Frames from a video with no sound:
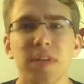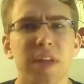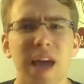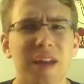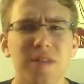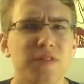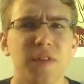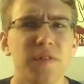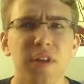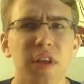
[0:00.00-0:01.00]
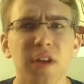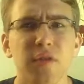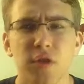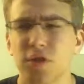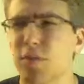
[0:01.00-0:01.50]
It had its 50th
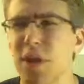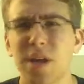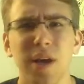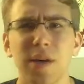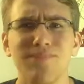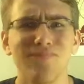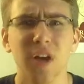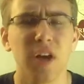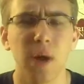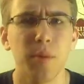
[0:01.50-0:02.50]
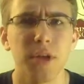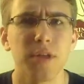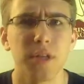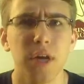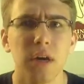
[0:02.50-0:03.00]
anniversary a couple
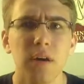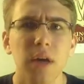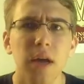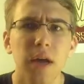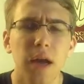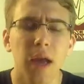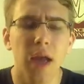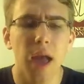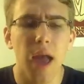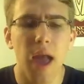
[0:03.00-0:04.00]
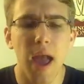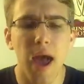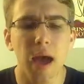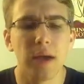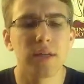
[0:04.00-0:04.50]
years ago,
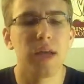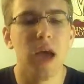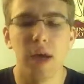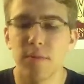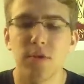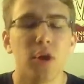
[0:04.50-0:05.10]
and I